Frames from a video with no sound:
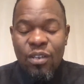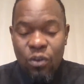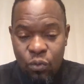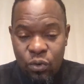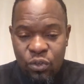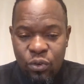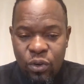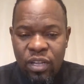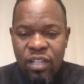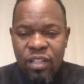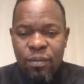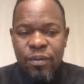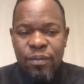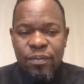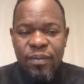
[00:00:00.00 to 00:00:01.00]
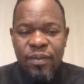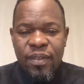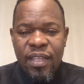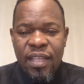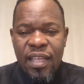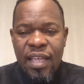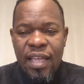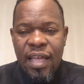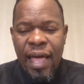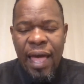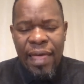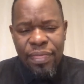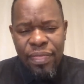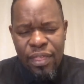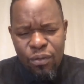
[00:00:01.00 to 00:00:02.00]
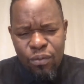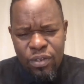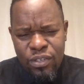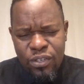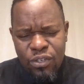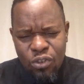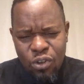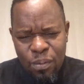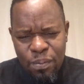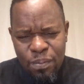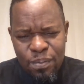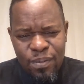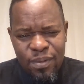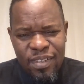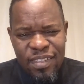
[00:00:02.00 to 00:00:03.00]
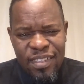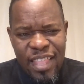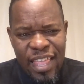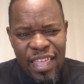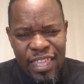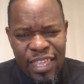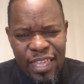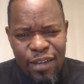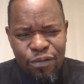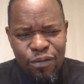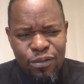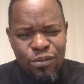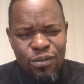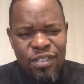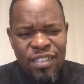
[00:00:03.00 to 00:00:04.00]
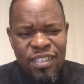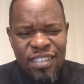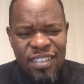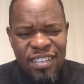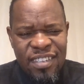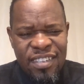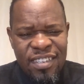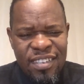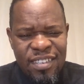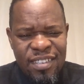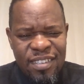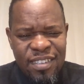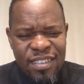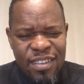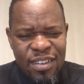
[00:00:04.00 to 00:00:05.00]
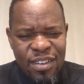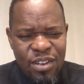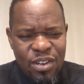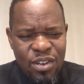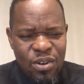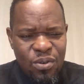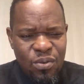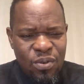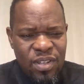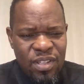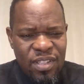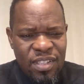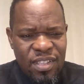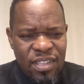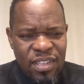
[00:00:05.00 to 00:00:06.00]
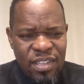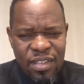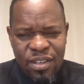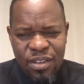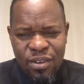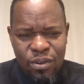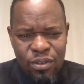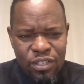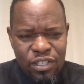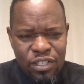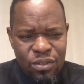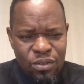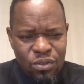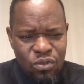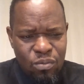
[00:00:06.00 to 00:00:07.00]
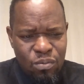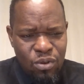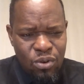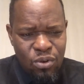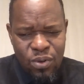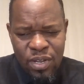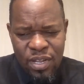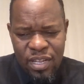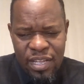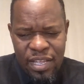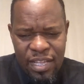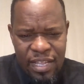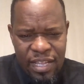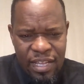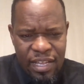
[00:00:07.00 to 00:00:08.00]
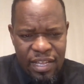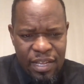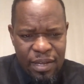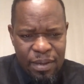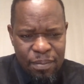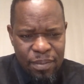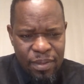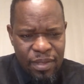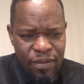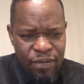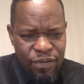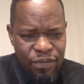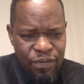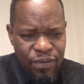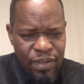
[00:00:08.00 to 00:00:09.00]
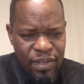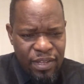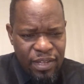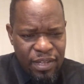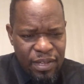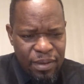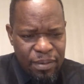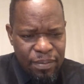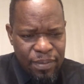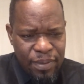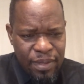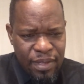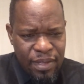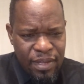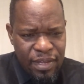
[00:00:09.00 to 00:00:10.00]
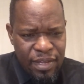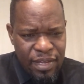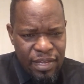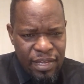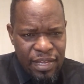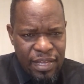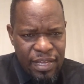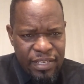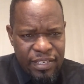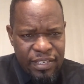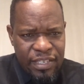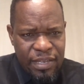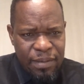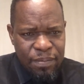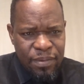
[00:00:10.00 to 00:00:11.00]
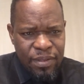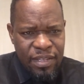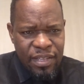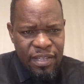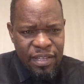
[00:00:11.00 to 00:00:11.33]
with your help. I think we'll stop here for today, and then we'll continue tomorrow. If except